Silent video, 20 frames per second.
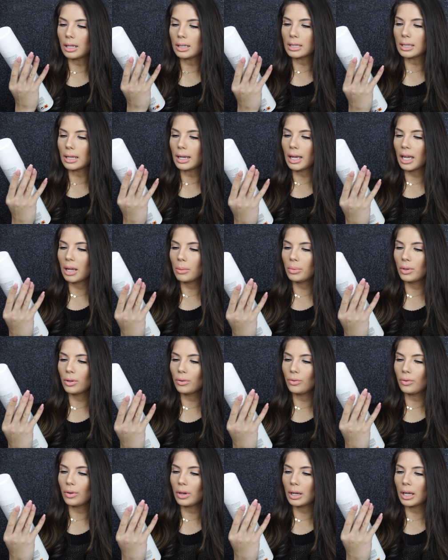It's
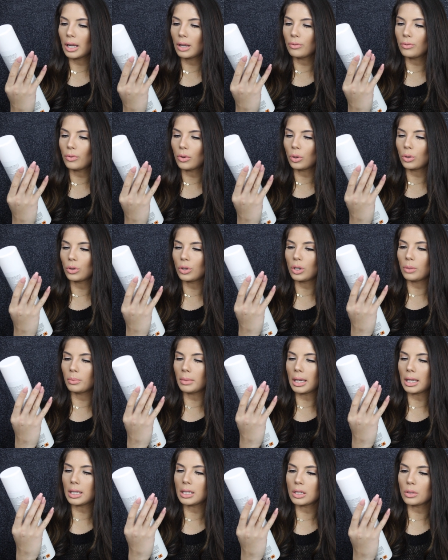Amplify
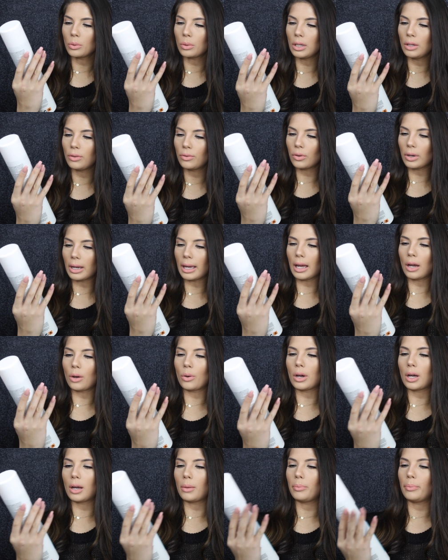Volume and 24
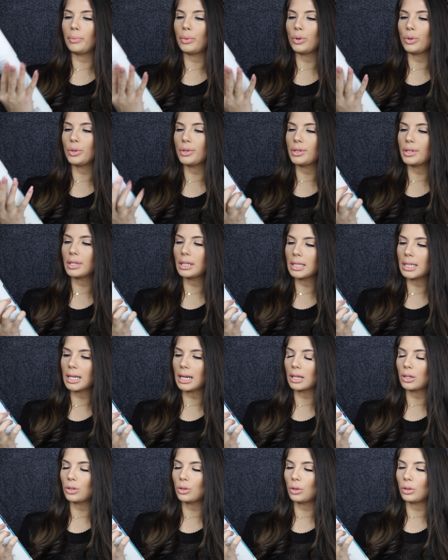Hour Boost
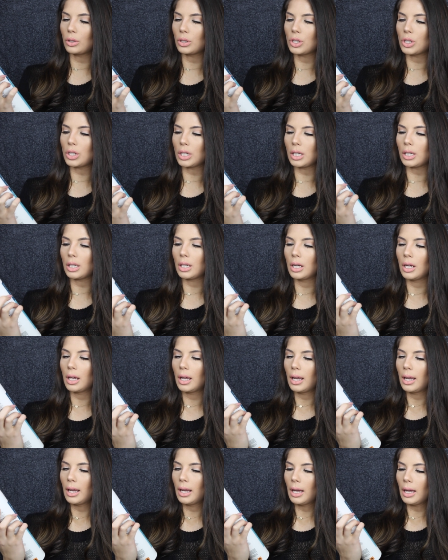Technology
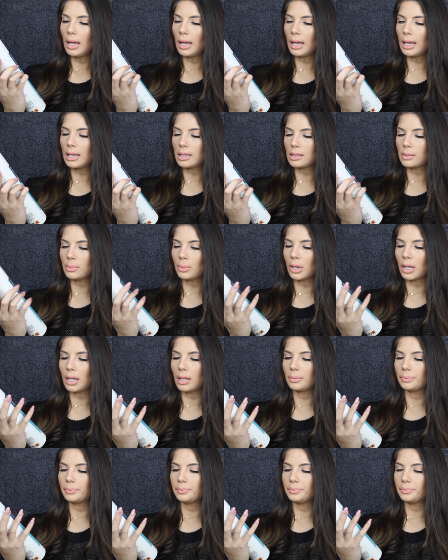
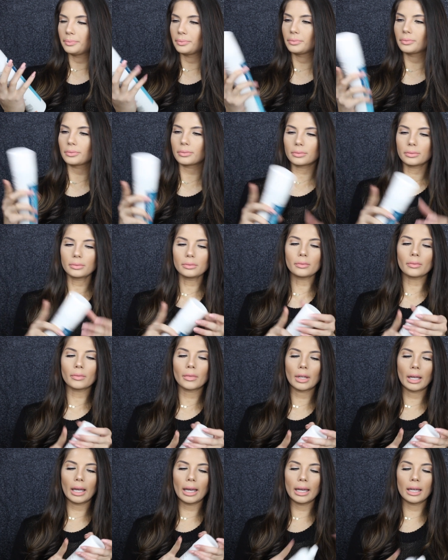hairspray.
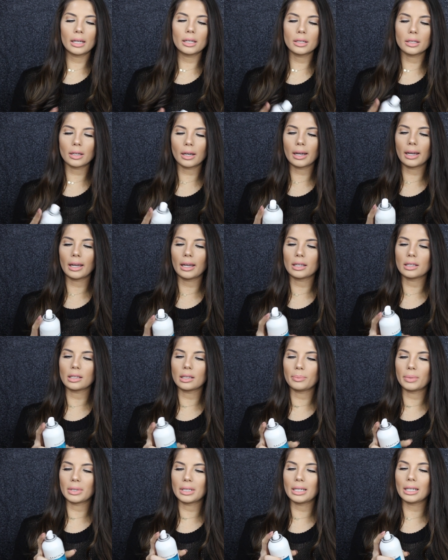And I
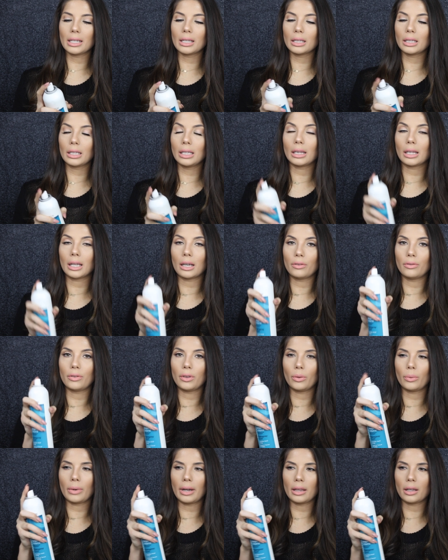particularly
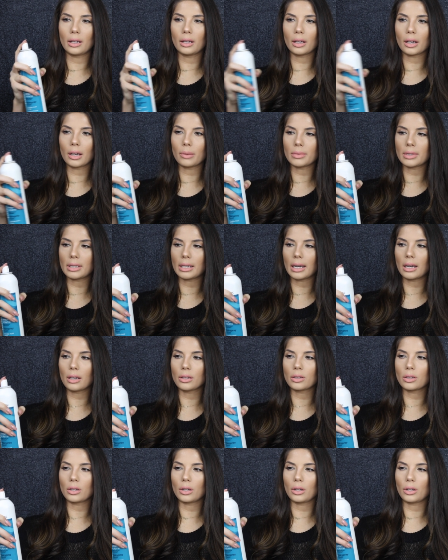love the way that it comes
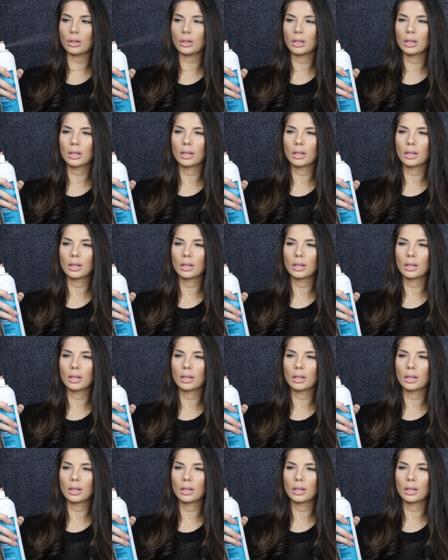out, so